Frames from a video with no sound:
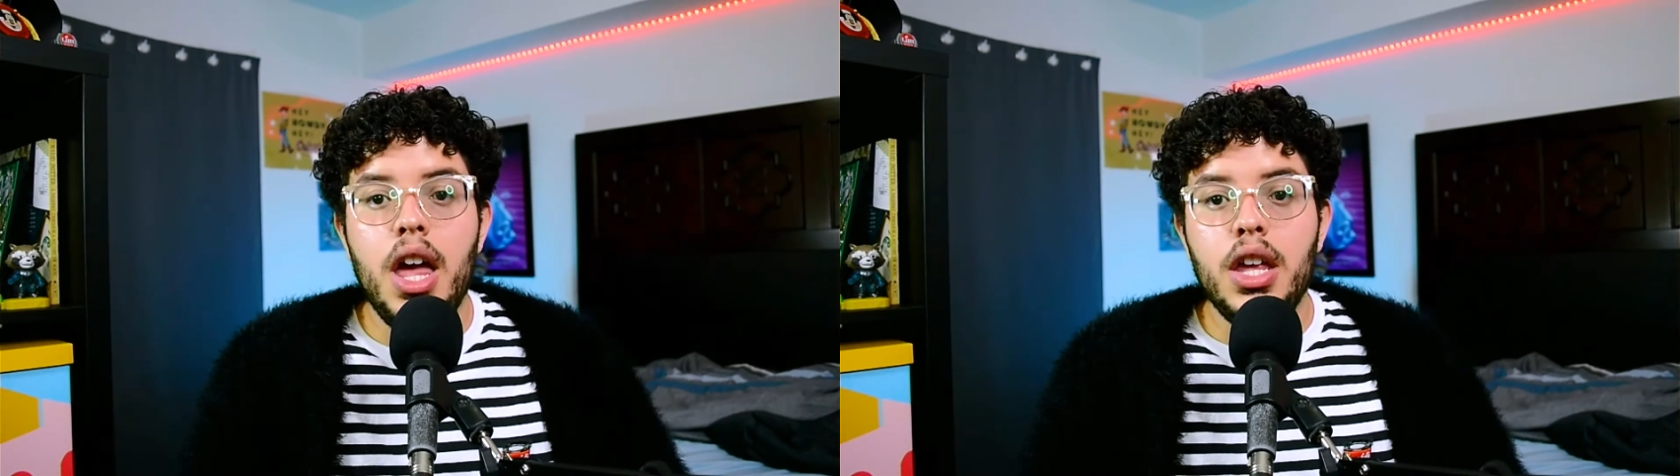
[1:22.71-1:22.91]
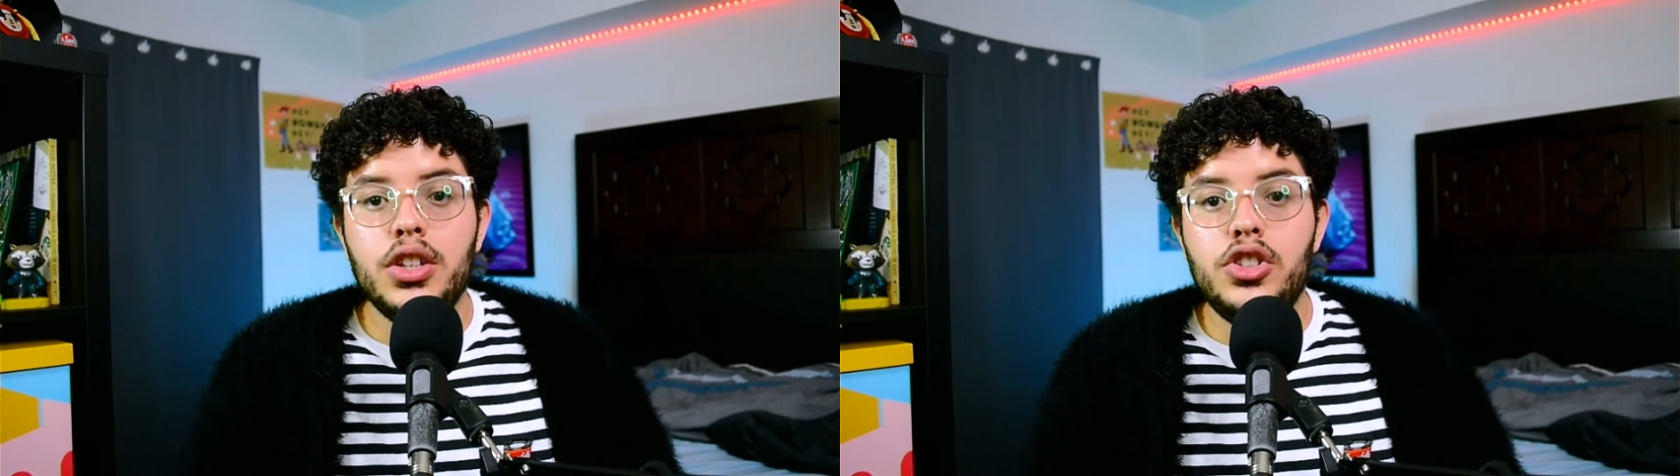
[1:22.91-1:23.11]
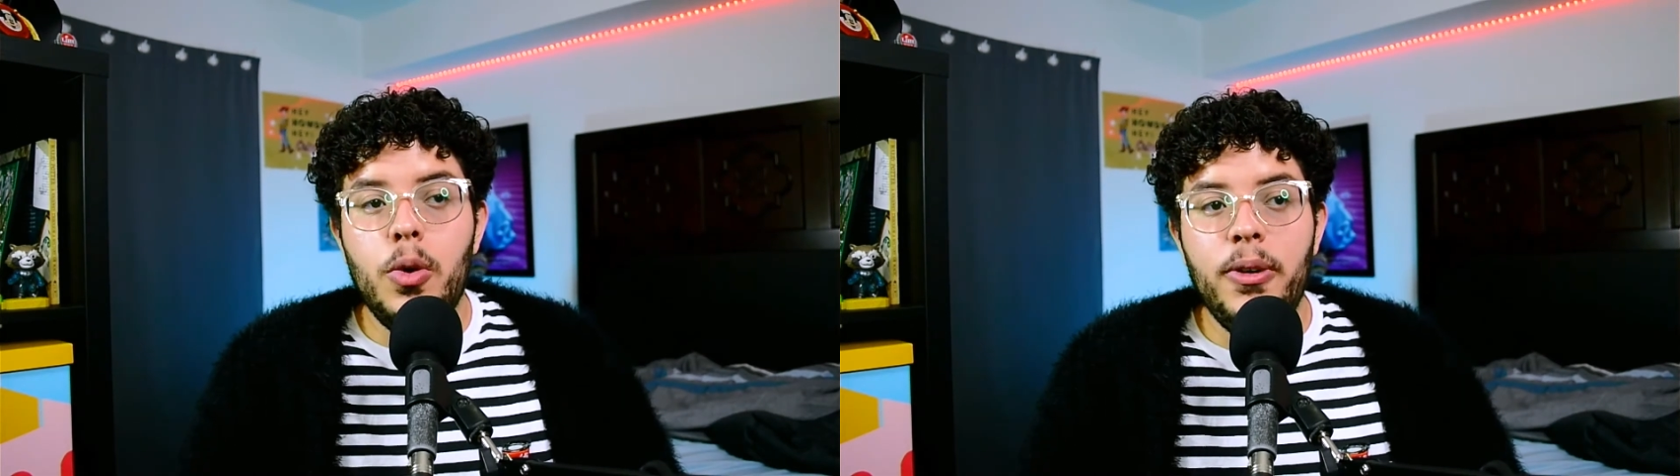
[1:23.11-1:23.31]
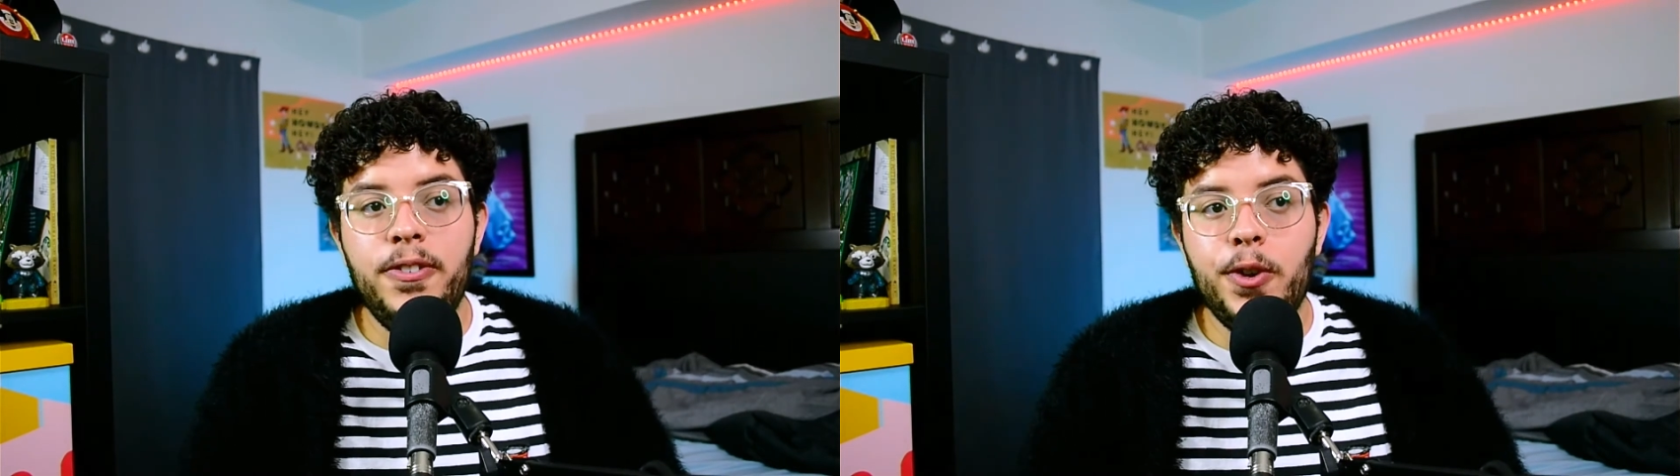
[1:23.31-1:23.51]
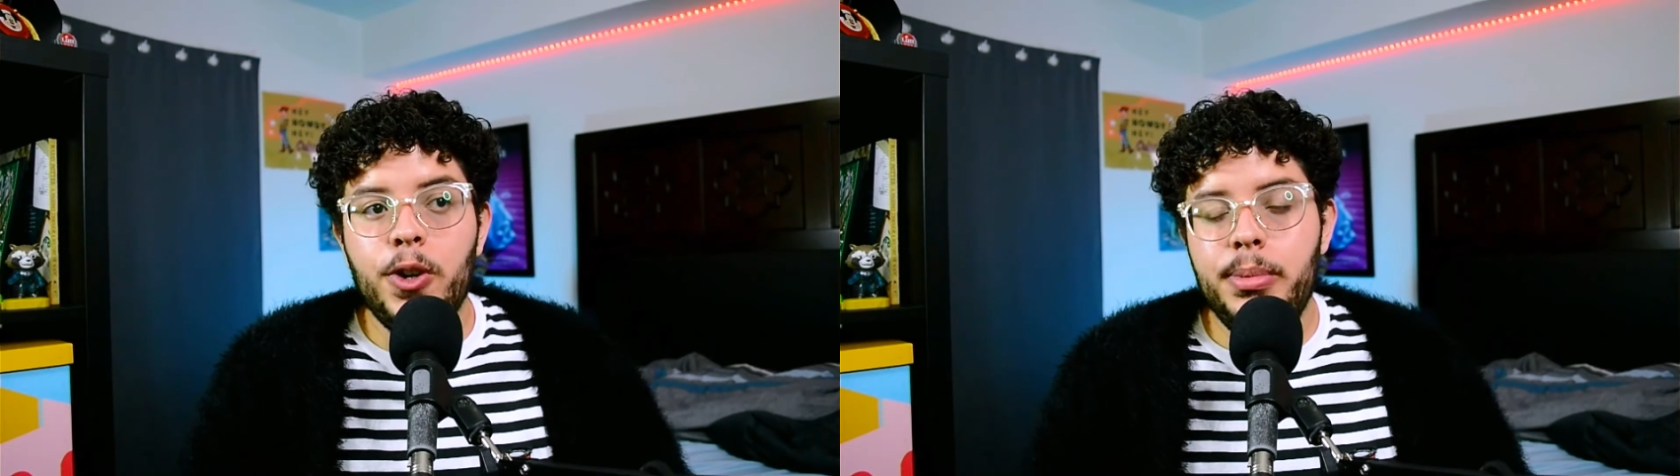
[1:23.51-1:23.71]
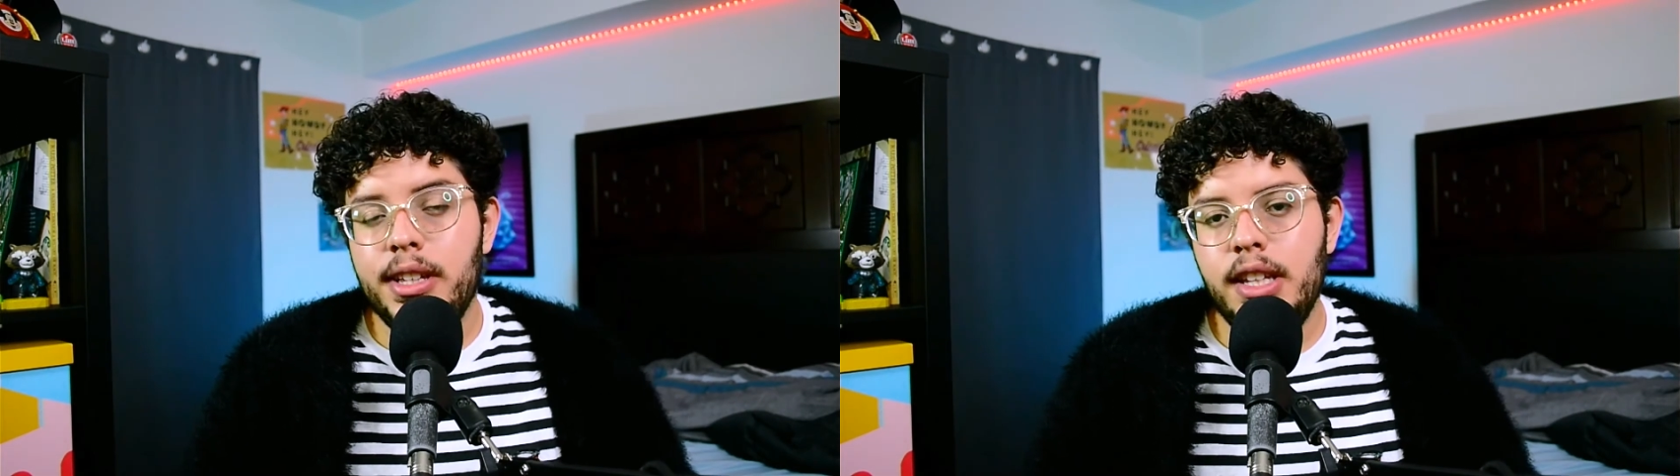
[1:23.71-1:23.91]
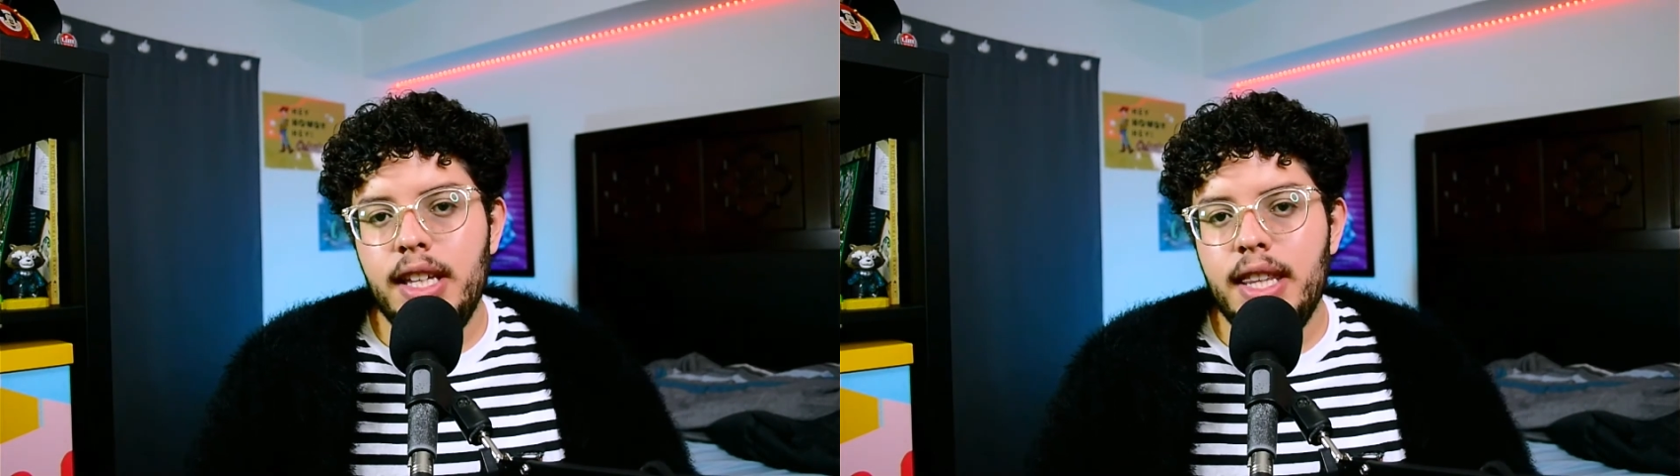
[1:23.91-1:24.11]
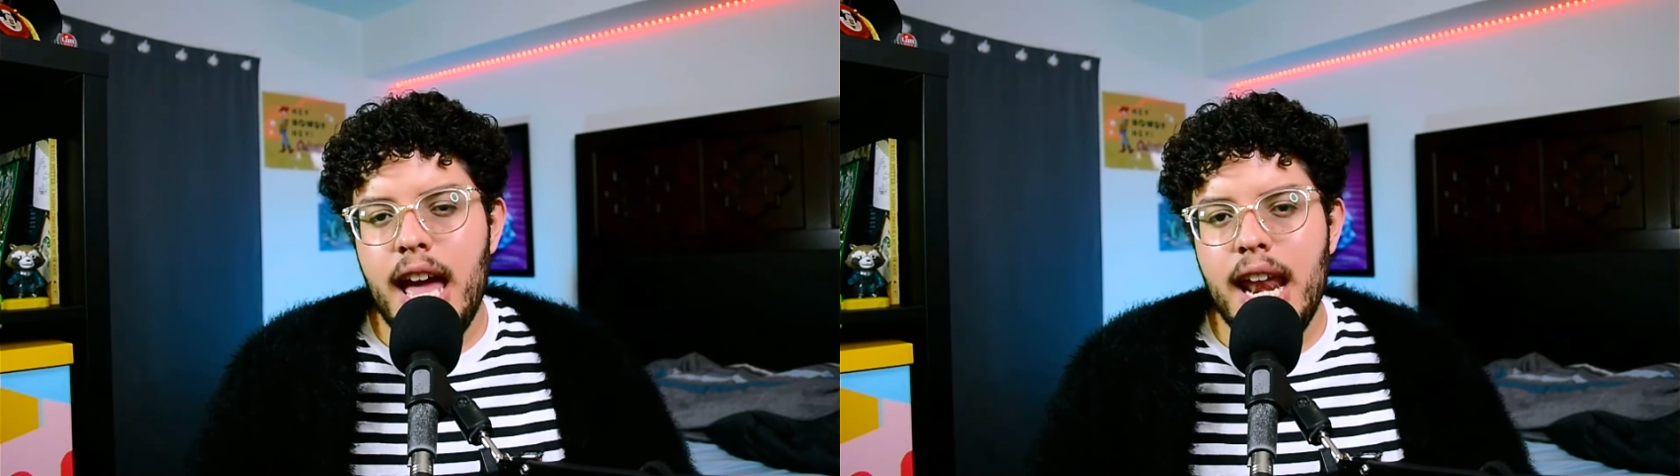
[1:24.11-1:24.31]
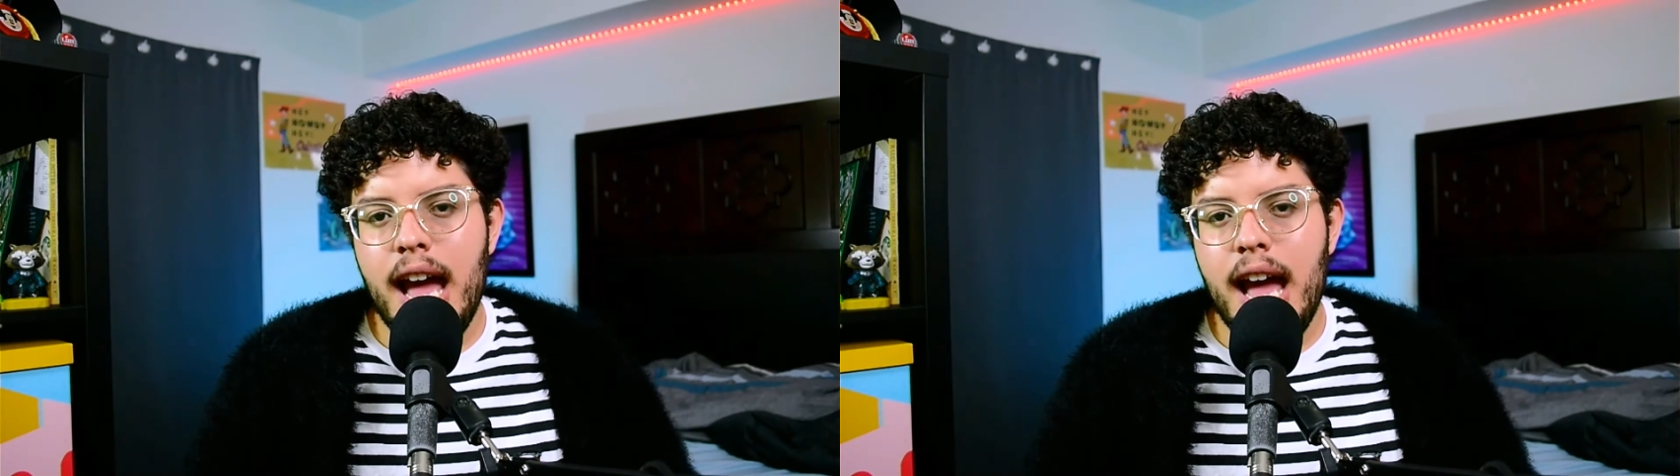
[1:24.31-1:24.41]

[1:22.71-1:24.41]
So before building that,